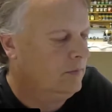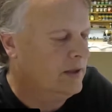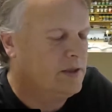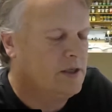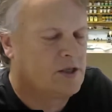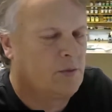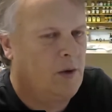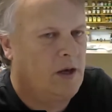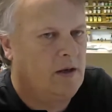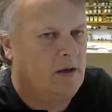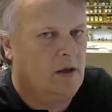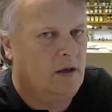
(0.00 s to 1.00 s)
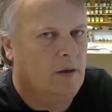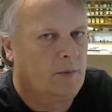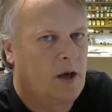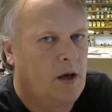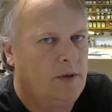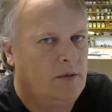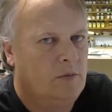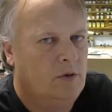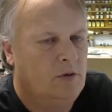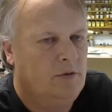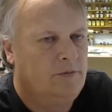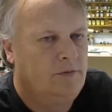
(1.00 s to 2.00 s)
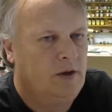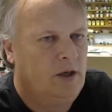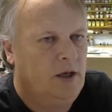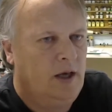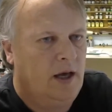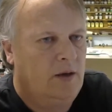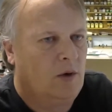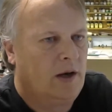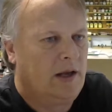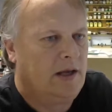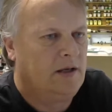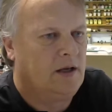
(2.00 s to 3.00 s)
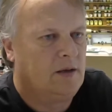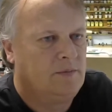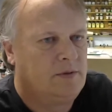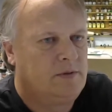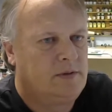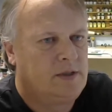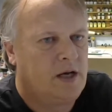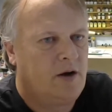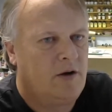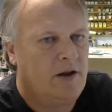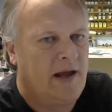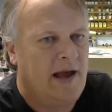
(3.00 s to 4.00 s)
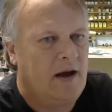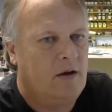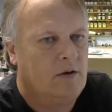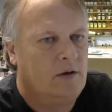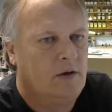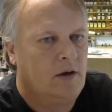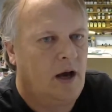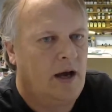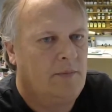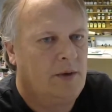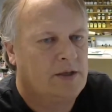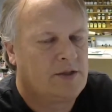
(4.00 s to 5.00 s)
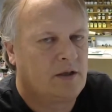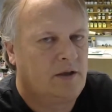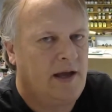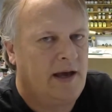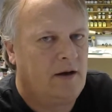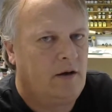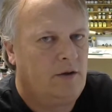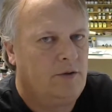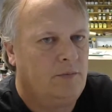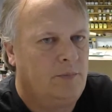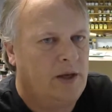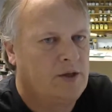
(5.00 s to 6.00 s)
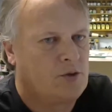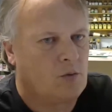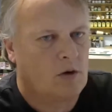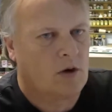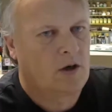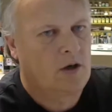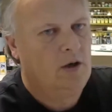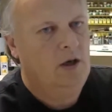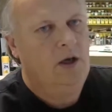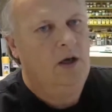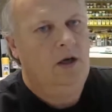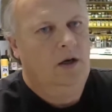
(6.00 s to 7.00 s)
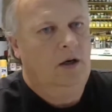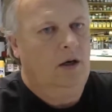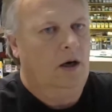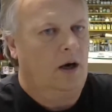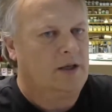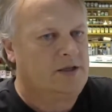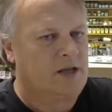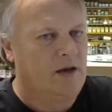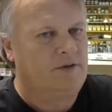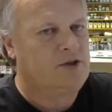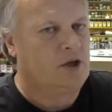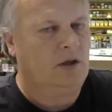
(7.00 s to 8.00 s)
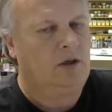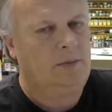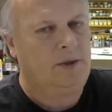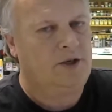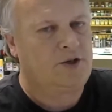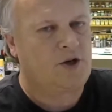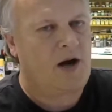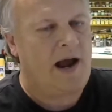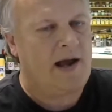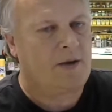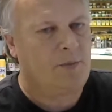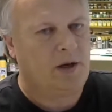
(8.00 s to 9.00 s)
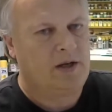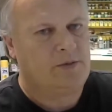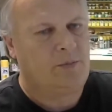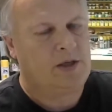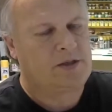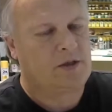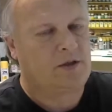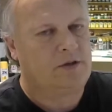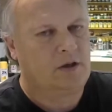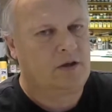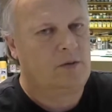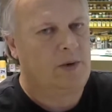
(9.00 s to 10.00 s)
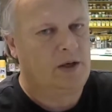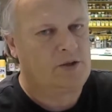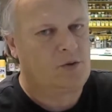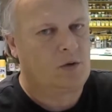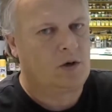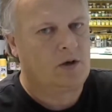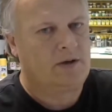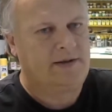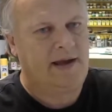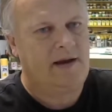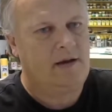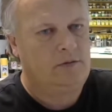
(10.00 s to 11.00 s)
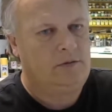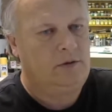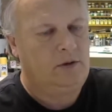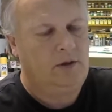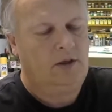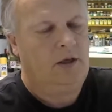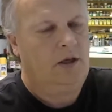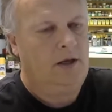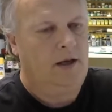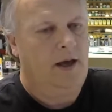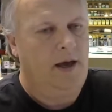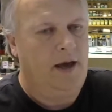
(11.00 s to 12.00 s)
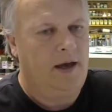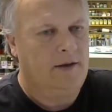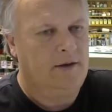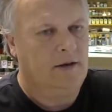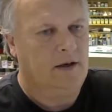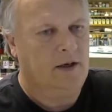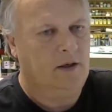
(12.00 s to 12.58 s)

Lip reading: anticipate an upcoming move. And when I ended up tearing it out, I basically had all the bench work. I salvaged a little bit of track, but I basically took the bench work down, and